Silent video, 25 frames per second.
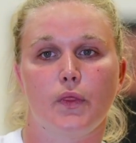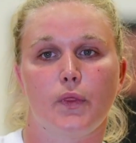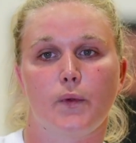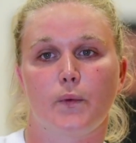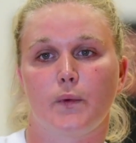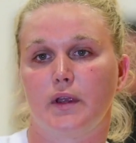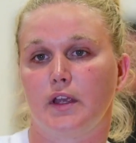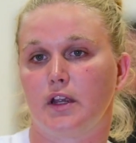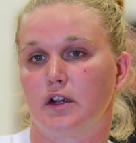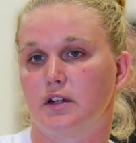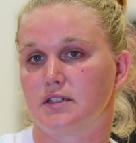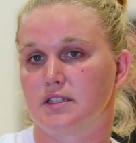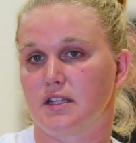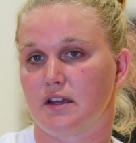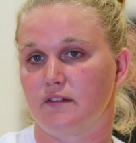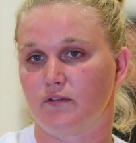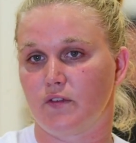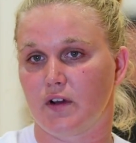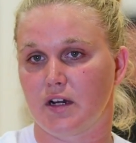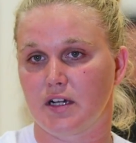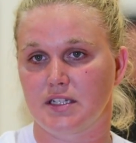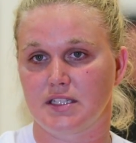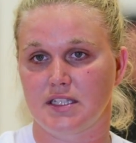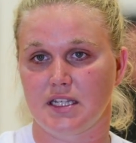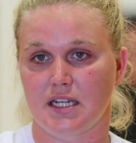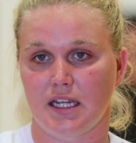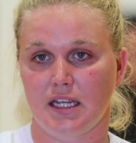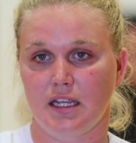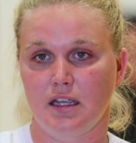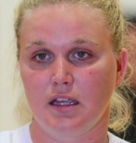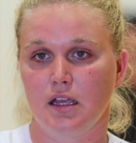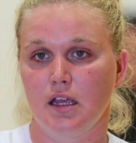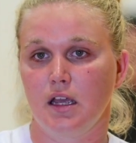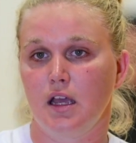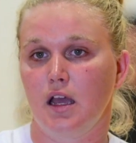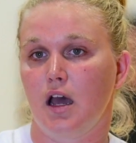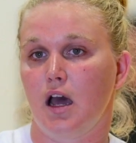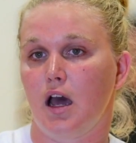3 years on varsity.
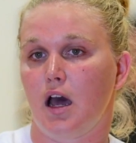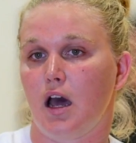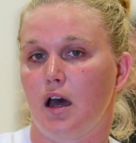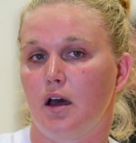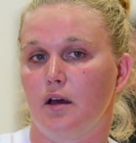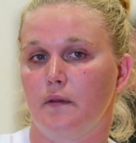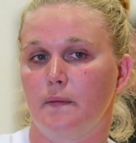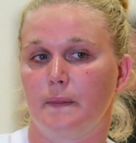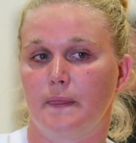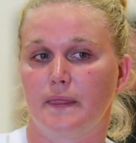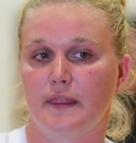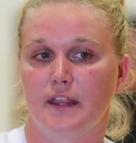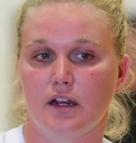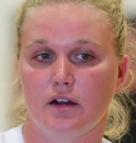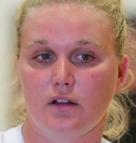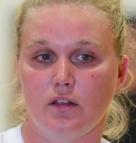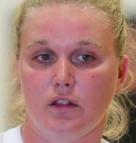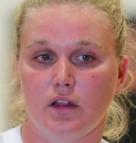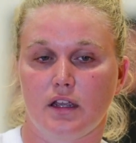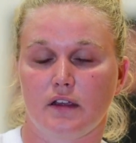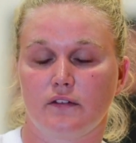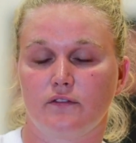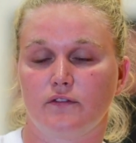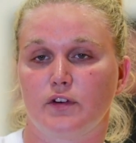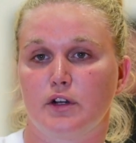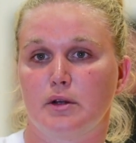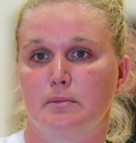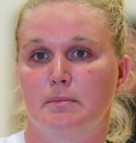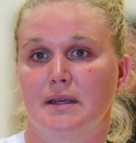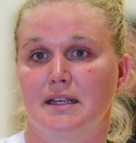They're looking for a